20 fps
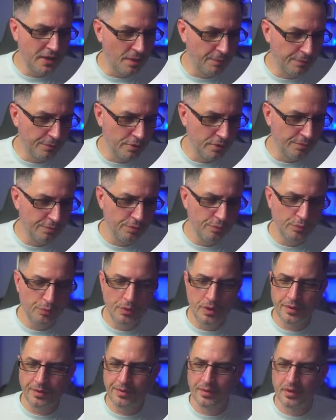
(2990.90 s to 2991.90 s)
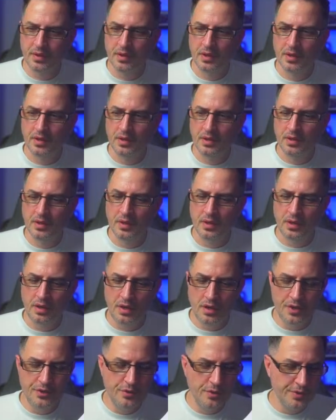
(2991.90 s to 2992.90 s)
group with
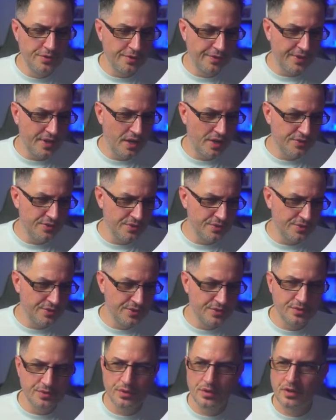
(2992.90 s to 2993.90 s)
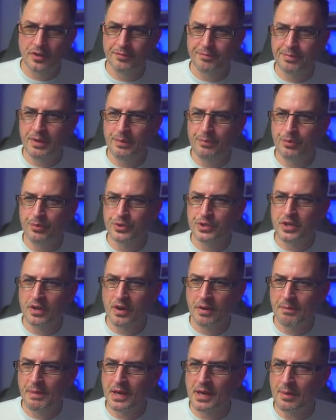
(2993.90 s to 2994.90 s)
hundreds of thousands of people sharing makeup